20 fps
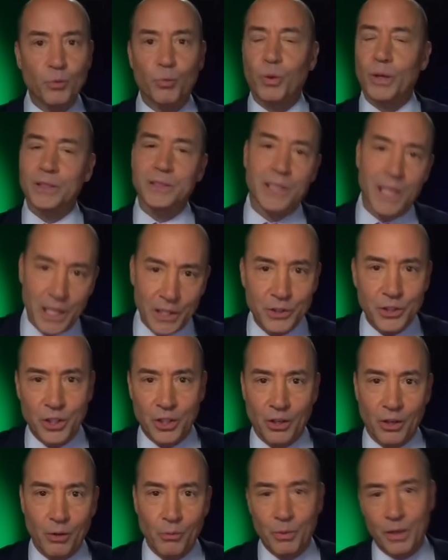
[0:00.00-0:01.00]
what's
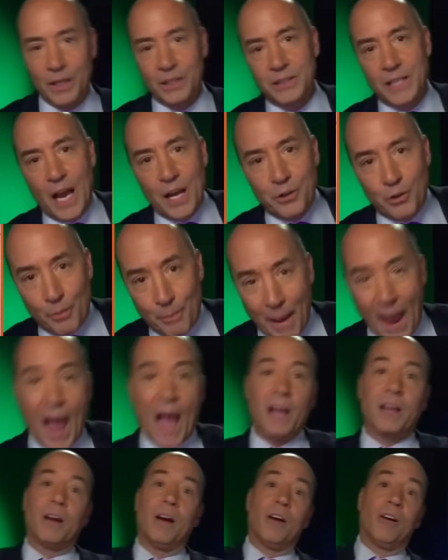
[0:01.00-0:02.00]
easier when it's at your
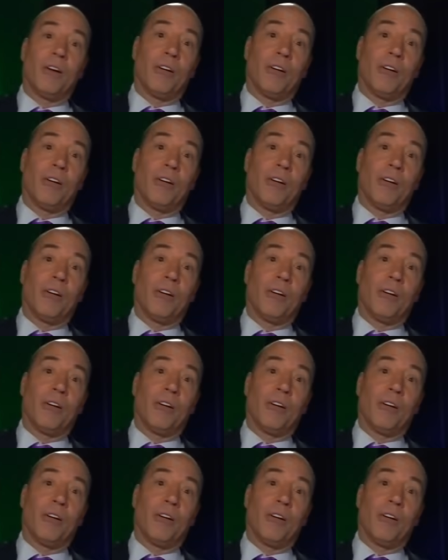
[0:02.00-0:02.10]
back